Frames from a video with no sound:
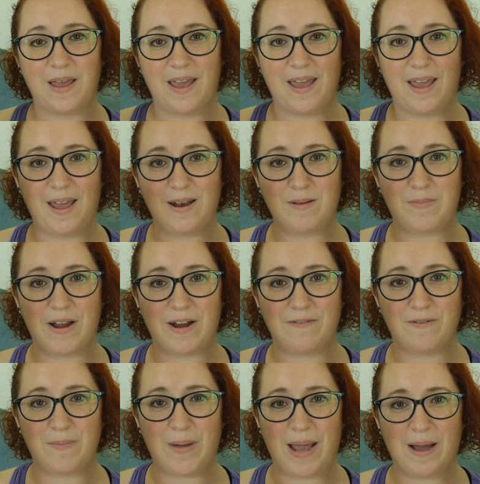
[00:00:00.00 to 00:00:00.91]
and a
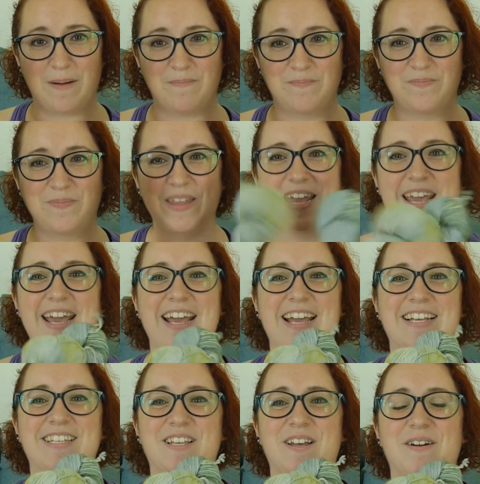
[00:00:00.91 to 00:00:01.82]
pair for Pam.
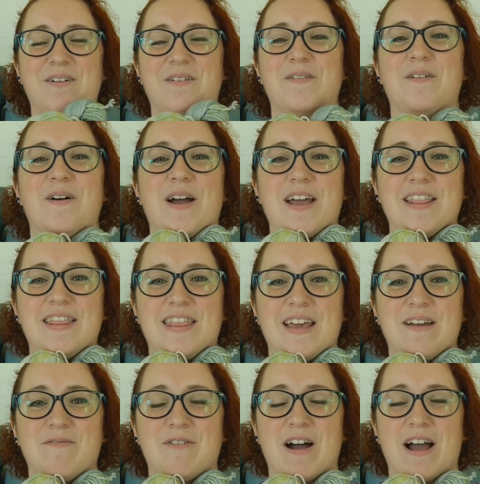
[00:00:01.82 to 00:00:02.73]
So
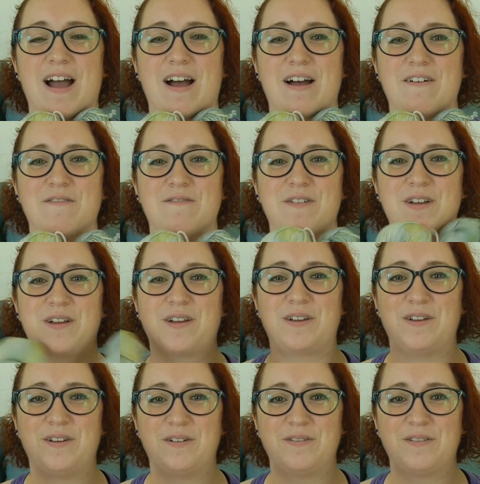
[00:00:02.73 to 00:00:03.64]
they will have
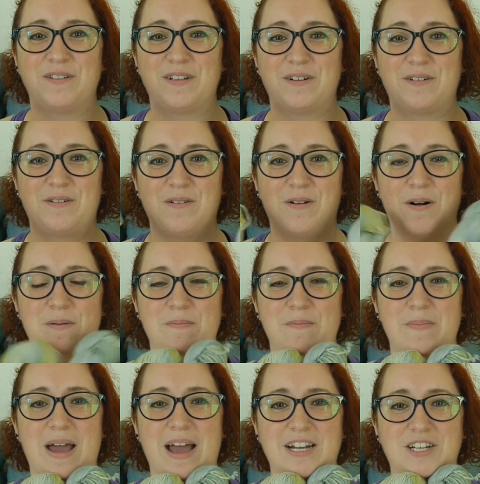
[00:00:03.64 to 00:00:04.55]
cute little
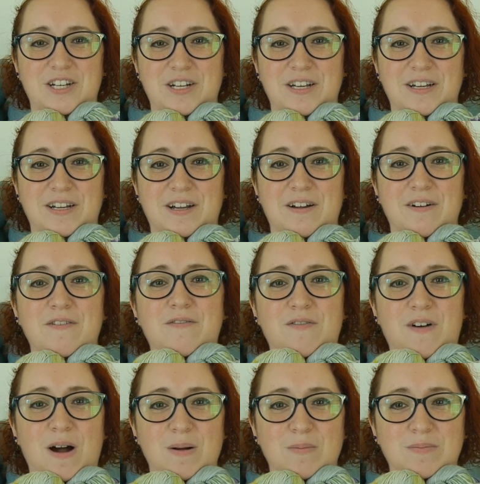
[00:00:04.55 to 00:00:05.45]
matching
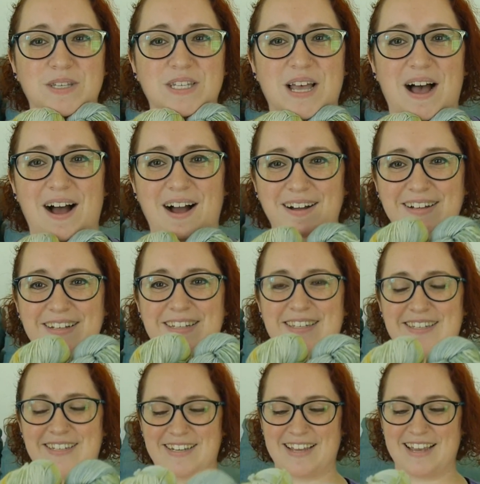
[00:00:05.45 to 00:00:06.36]
farm
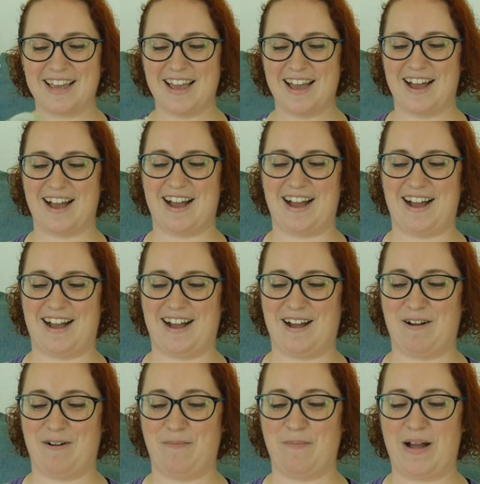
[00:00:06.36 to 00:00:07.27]
socks.
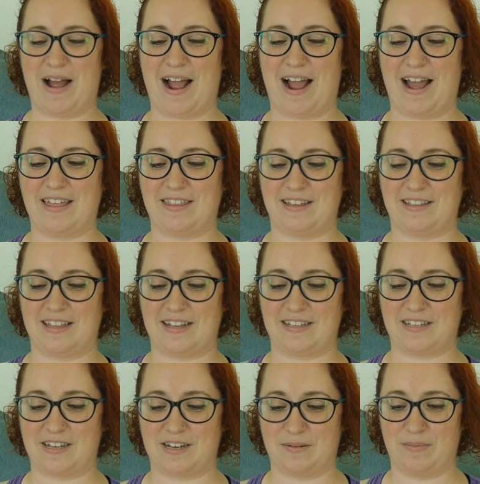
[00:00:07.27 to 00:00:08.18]
Um, I think
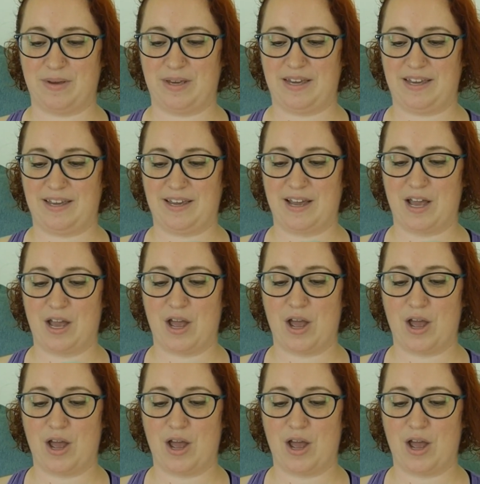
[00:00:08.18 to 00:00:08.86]
that's going to be